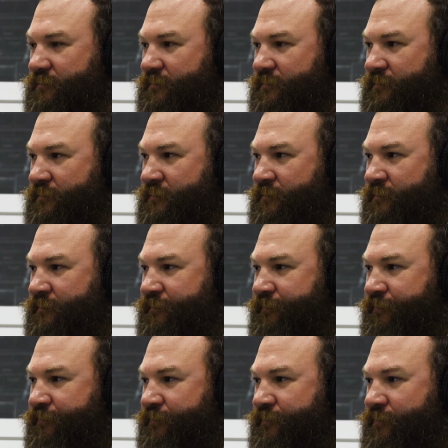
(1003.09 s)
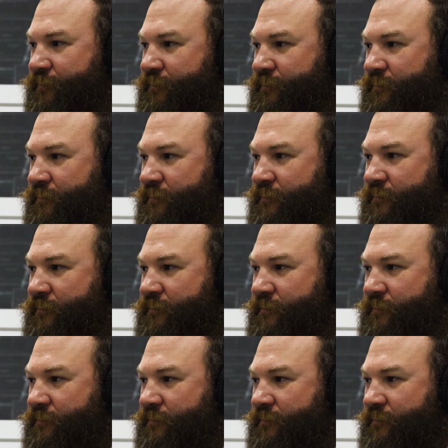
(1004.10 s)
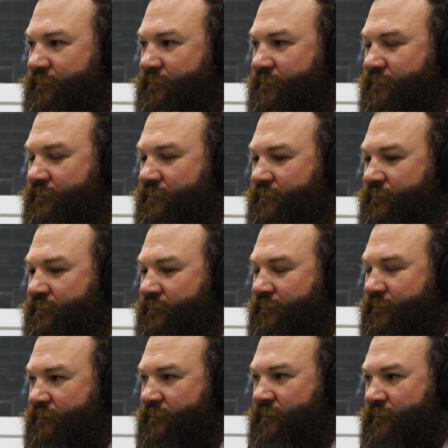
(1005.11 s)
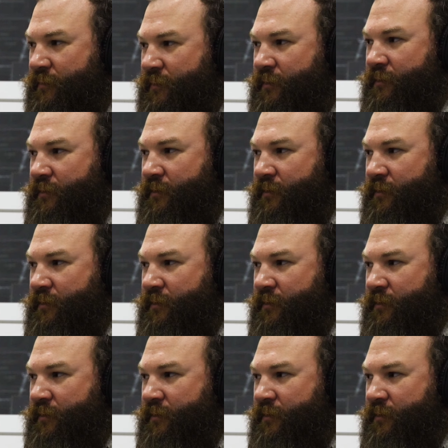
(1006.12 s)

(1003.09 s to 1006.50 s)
(silent)